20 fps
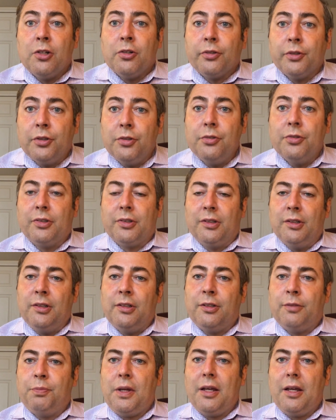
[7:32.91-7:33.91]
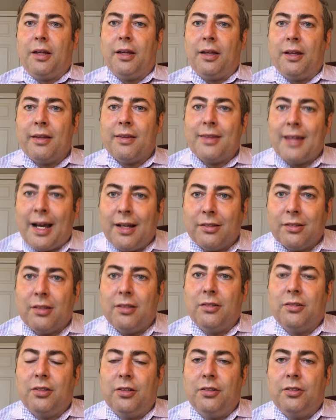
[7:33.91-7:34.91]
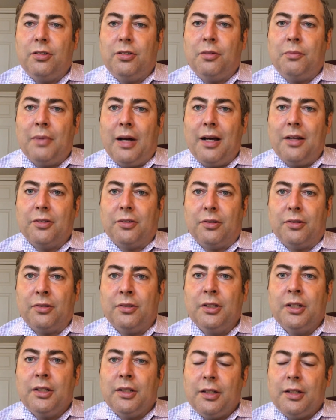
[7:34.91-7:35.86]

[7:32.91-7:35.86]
Loosely speaking, that's considered your mazel.